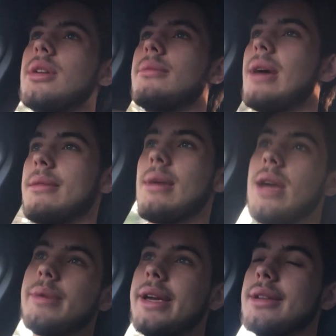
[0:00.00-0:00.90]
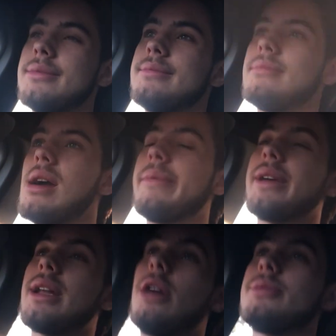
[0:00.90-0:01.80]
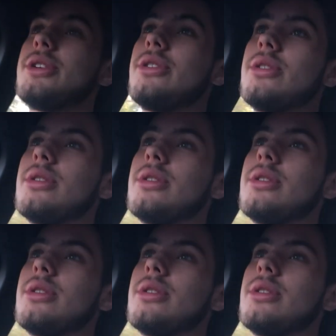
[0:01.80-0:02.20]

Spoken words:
Maybe it helps you